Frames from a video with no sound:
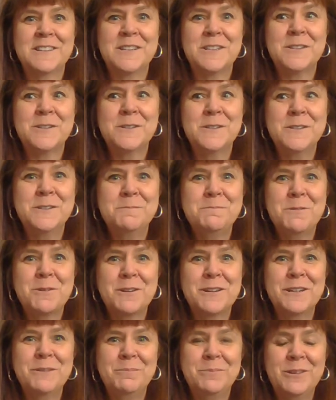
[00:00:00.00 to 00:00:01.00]
Good
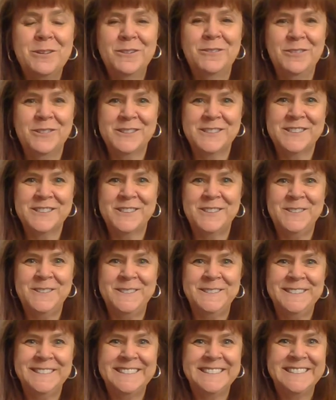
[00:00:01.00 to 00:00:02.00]
morning, beautiful
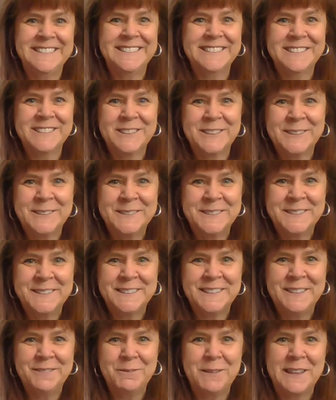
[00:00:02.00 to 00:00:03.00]
souls. It's
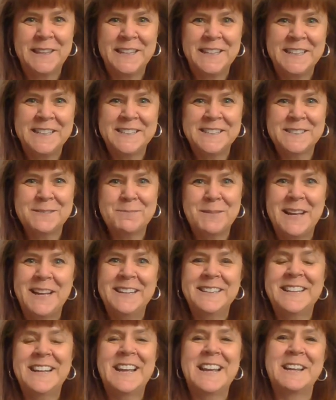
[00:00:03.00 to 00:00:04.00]
Kirstin with
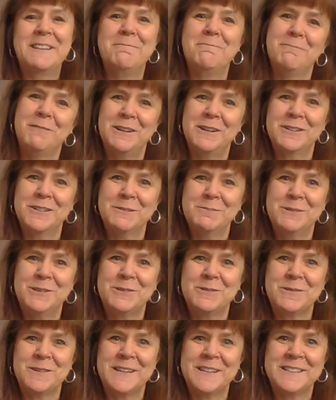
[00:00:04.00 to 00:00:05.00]
Kismet, and welcome
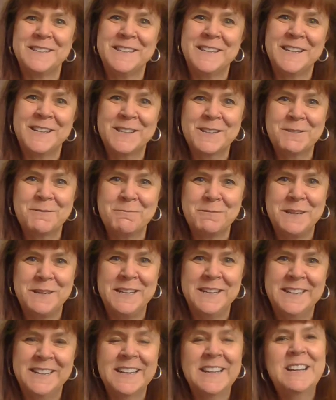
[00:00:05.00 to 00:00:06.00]
to another
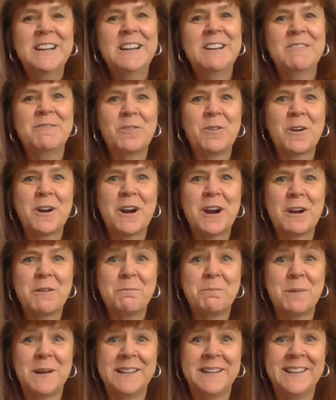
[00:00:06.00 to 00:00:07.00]
week for our
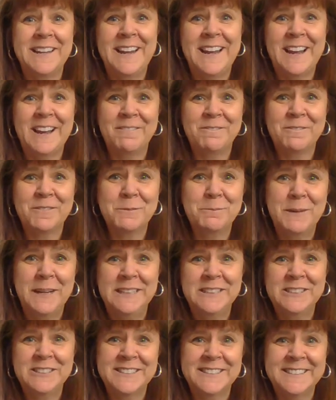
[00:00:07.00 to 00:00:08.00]
Monday
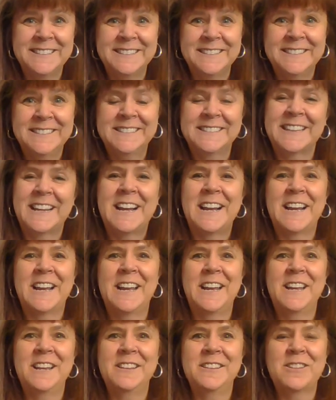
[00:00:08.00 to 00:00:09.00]
affirmations.
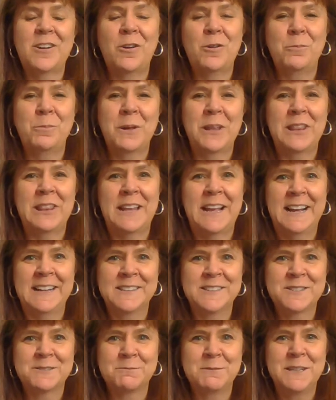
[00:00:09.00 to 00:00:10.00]
I hope
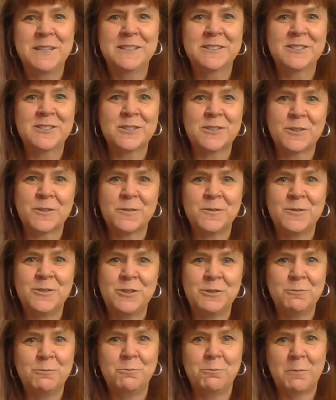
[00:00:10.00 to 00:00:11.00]
last week served
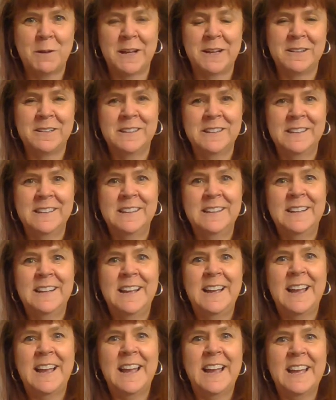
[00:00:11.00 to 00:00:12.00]
you well
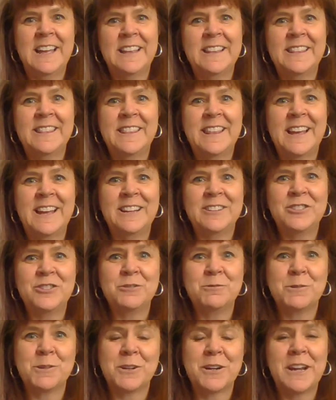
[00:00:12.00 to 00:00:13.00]
and that
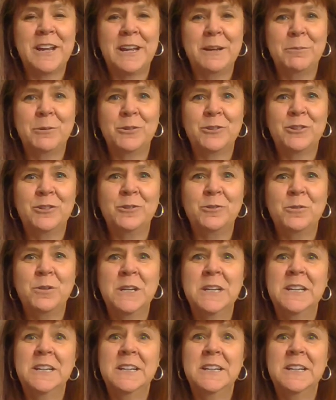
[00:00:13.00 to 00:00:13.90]
you were able to